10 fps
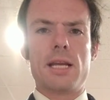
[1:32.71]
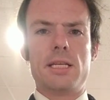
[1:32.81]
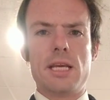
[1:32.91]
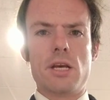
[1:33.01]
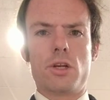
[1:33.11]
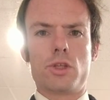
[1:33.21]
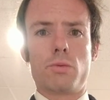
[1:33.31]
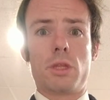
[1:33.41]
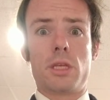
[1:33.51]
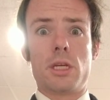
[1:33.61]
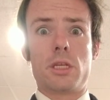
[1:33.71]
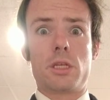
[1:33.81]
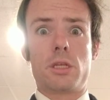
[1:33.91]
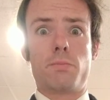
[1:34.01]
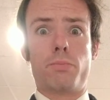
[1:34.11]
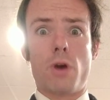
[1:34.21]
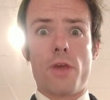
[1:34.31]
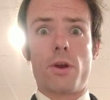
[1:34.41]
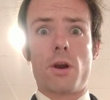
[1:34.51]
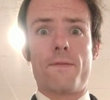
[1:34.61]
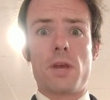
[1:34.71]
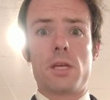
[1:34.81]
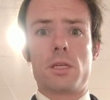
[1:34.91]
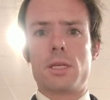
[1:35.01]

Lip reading: of deals with this brother of his,